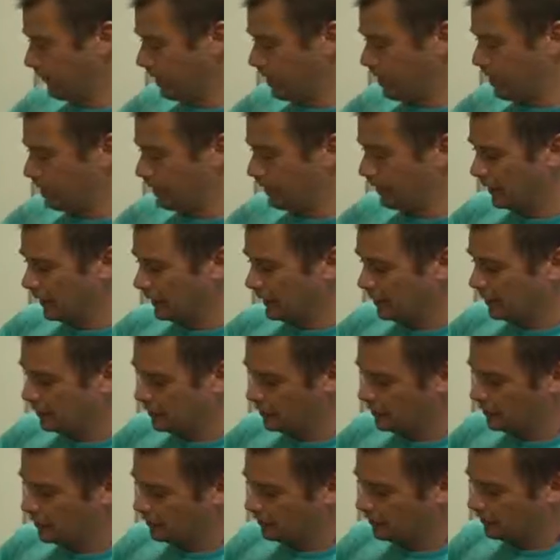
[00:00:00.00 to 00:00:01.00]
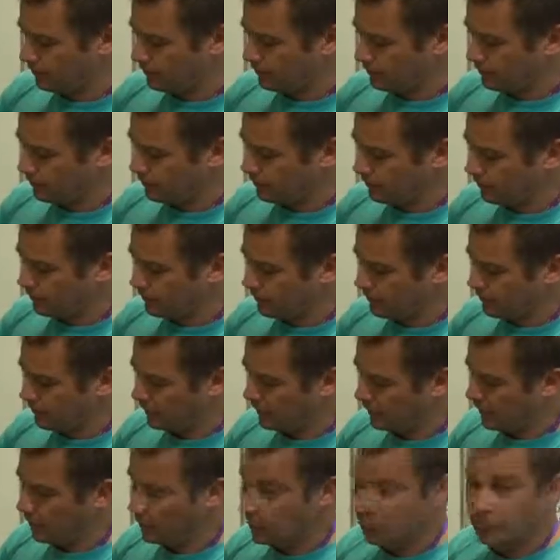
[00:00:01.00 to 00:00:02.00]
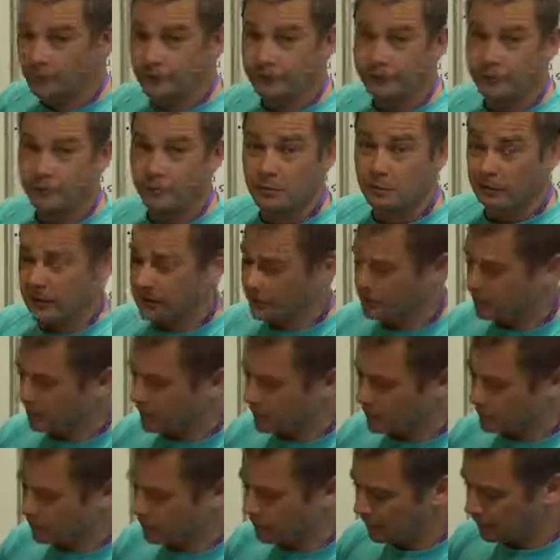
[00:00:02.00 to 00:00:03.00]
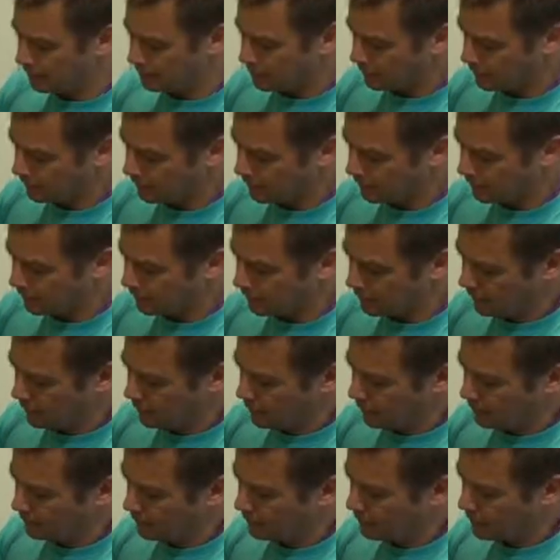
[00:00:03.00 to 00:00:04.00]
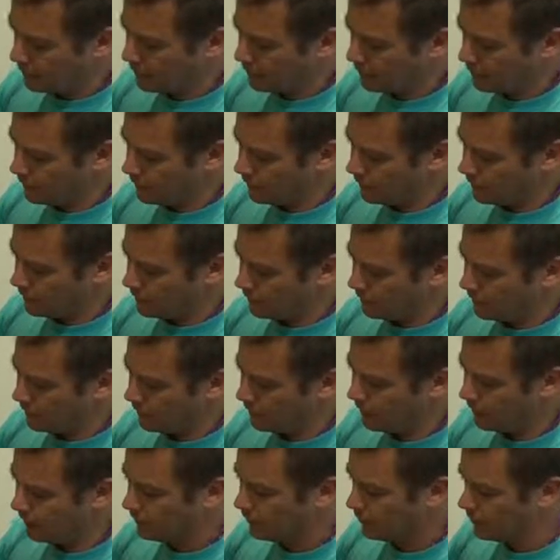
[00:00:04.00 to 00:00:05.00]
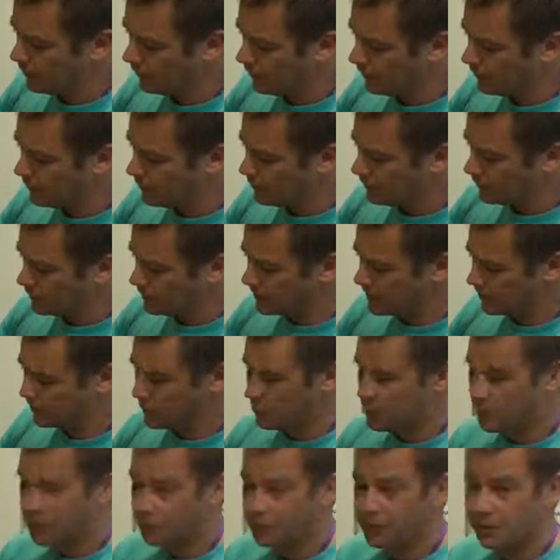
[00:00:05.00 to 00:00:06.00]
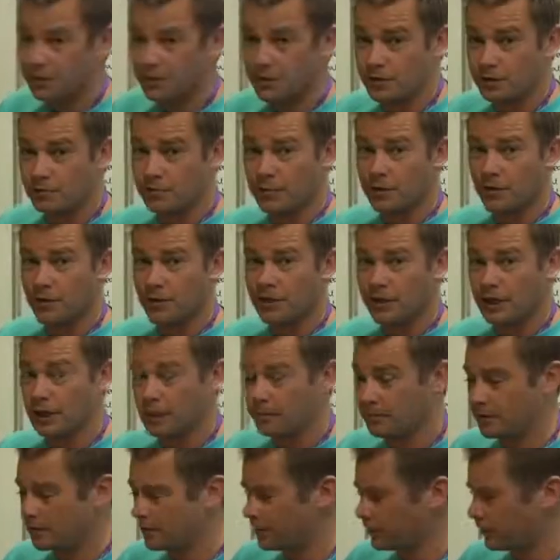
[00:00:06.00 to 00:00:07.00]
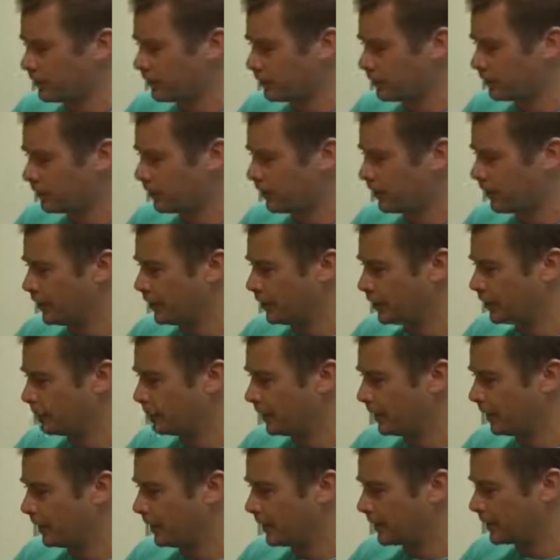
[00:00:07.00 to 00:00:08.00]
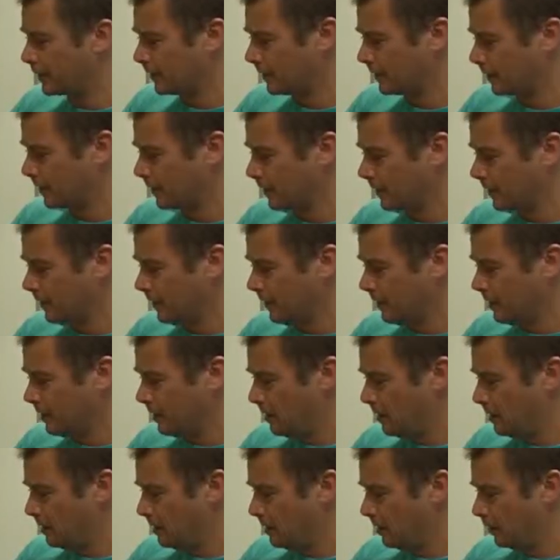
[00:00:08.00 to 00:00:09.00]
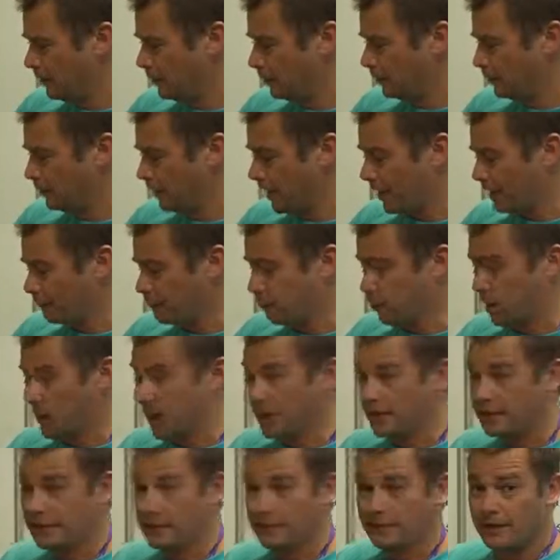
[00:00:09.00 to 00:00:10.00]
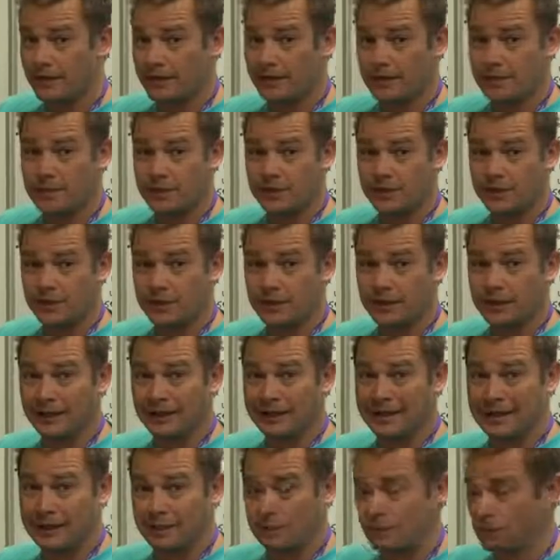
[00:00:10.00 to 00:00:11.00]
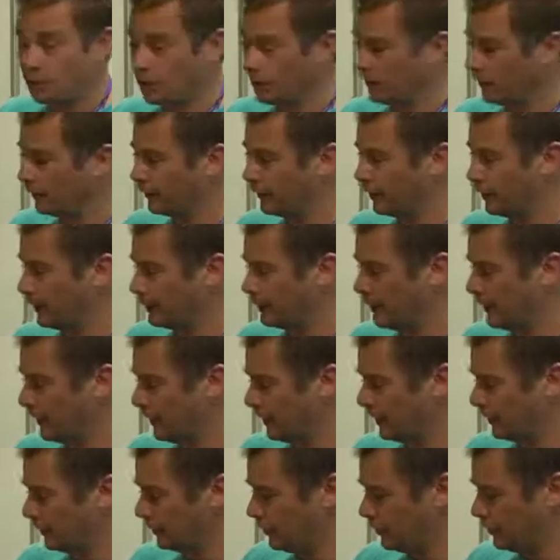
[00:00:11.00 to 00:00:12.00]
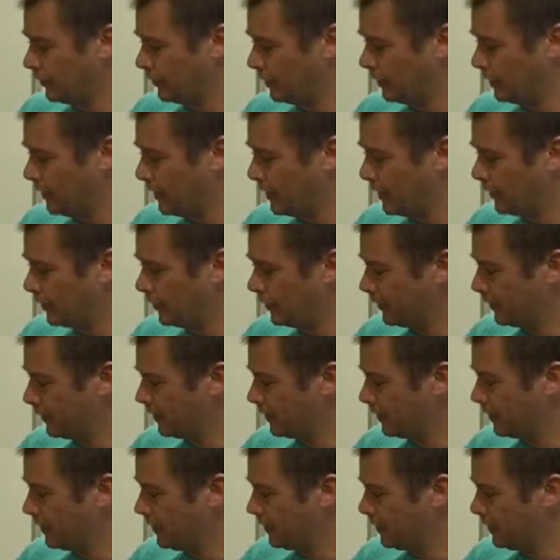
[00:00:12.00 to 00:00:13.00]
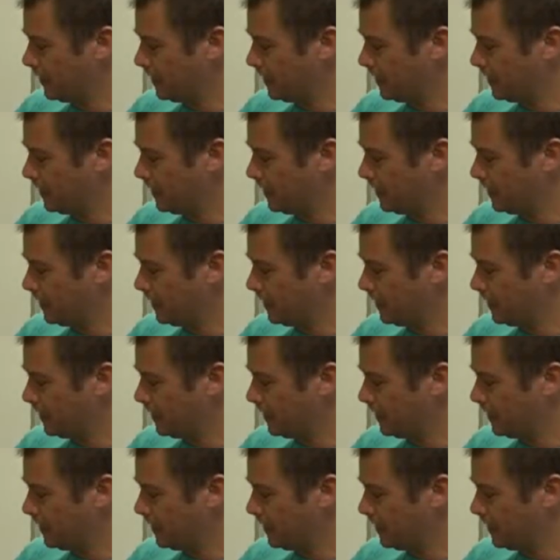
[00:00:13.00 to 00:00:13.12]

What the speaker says: The Himalayas, equally familiar to most people, where the Indian subcontinent's pushing up into the Eurasian plate. But we also have plenty of other much less well-known high-altitude areas.